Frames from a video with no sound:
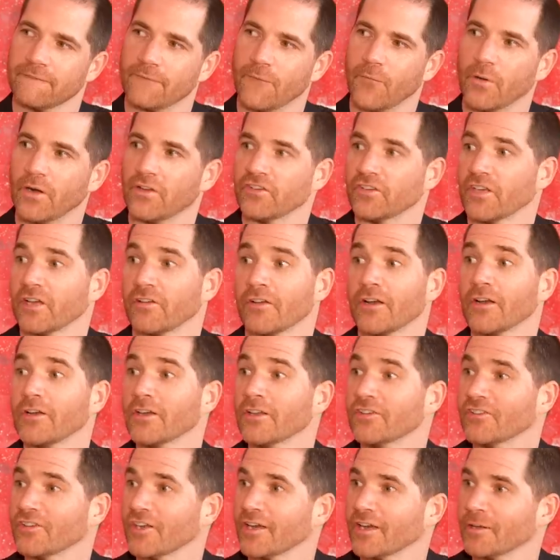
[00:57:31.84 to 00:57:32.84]
Well, it's our
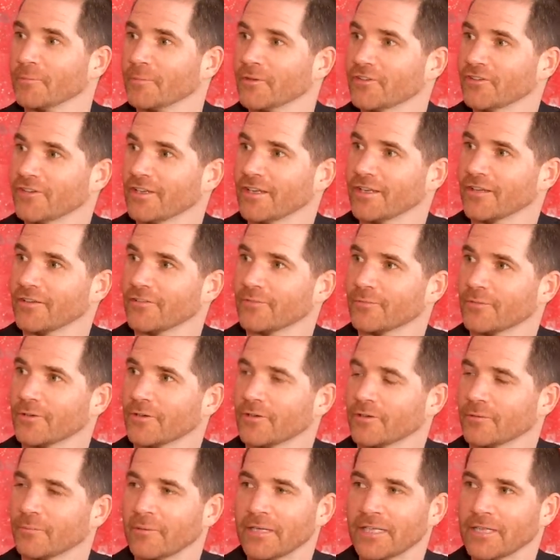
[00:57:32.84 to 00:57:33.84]
only time, isn't it? We've
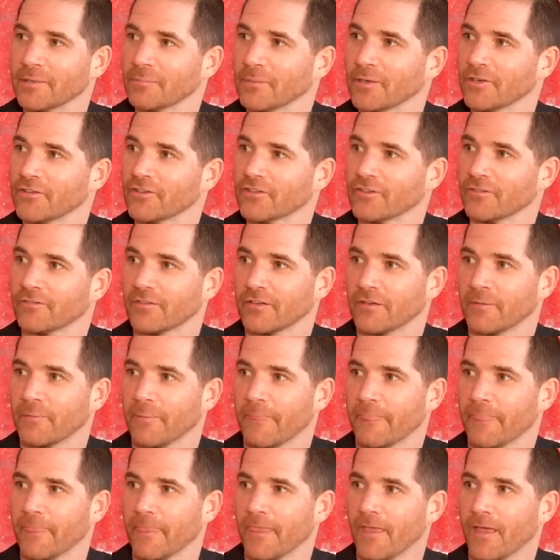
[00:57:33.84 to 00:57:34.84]
got to make the most
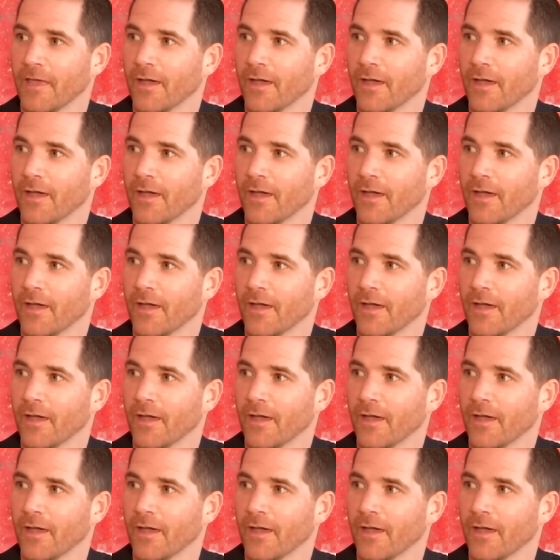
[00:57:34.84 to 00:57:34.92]
wow. of it.